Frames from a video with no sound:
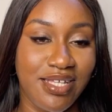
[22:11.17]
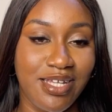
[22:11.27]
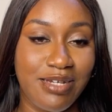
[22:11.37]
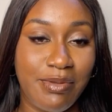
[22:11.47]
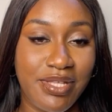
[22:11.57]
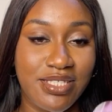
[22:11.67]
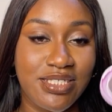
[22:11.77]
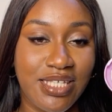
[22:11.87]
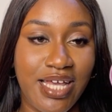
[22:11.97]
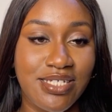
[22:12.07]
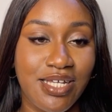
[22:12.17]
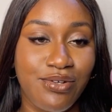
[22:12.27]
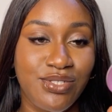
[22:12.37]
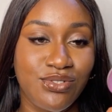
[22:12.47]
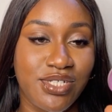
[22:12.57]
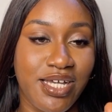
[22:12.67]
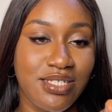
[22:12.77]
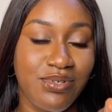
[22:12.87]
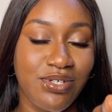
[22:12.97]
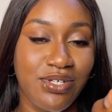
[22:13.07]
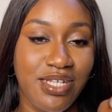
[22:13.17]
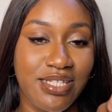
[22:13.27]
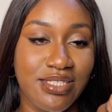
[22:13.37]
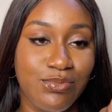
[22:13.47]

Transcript: remember this eyeshadow I told you guys about earlier this